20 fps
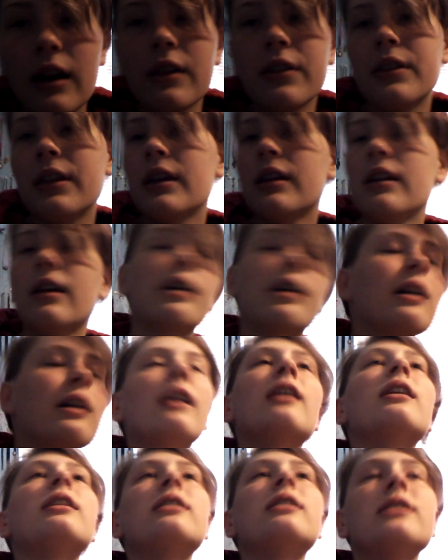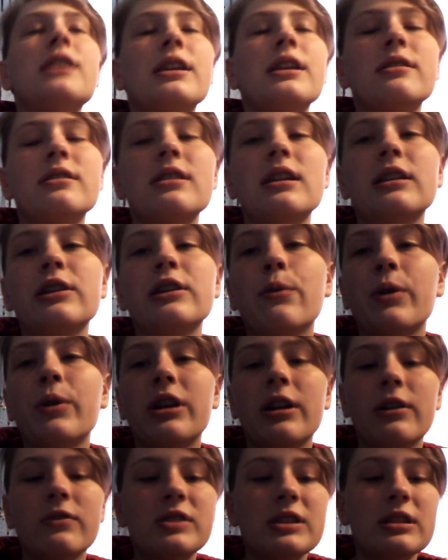uh, that uh, you
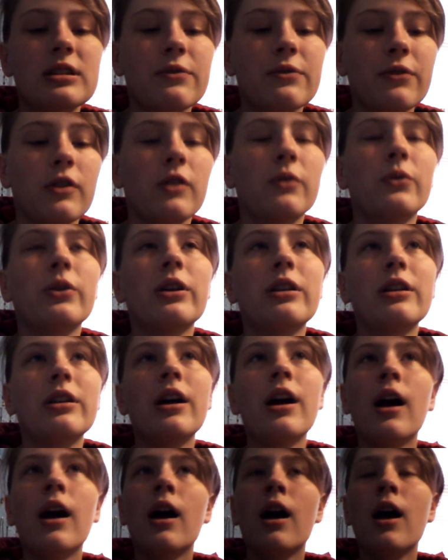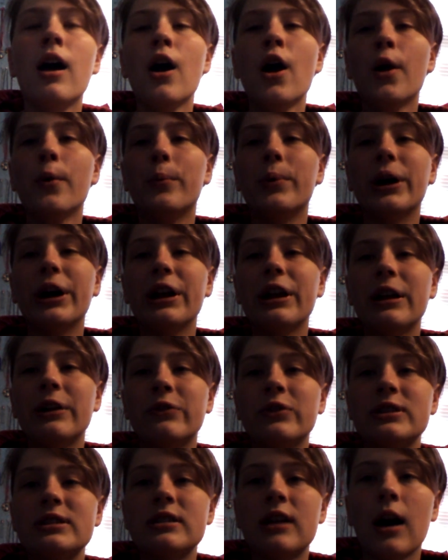wouldn't have seen it from the front, but
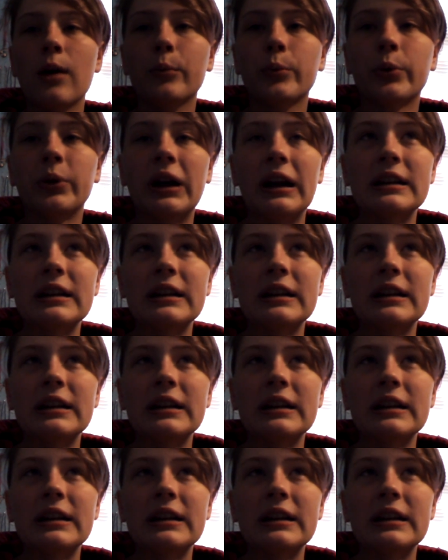if it's not